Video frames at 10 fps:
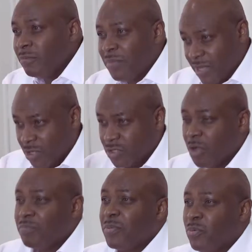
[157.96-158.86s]
because
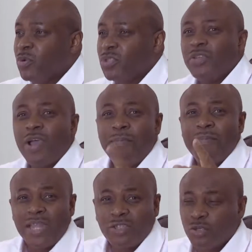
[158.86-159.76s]
some people will say you are
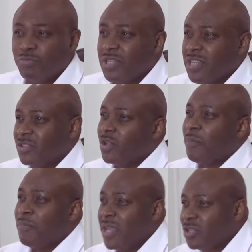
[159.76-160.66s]
meant to be this, you are
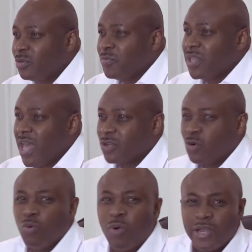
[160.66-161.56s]
meant to be that.
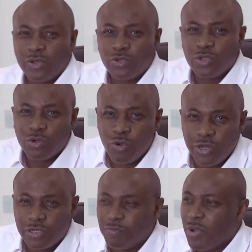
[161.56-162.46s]
Oh, why don't you go
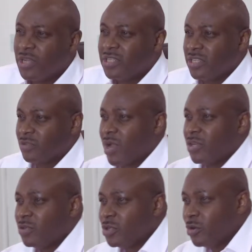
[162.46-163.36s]
into politics? Why
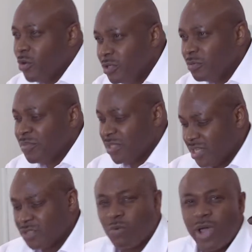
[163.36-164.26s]
don't you go into
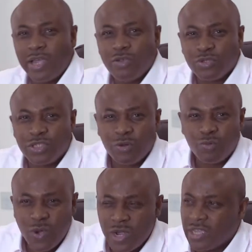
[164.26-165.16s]
business? Why are you still
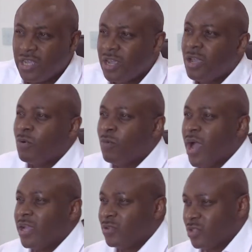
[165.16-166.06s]
working?
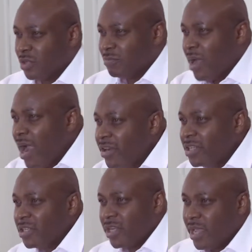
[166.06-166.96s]
Why are you still
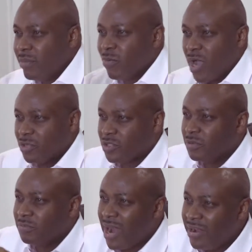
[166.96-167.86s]
married to him? Why are you
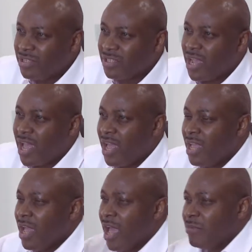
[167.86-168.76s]
still married to
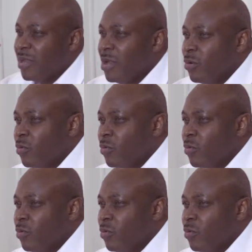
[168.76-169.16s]
her? I mean,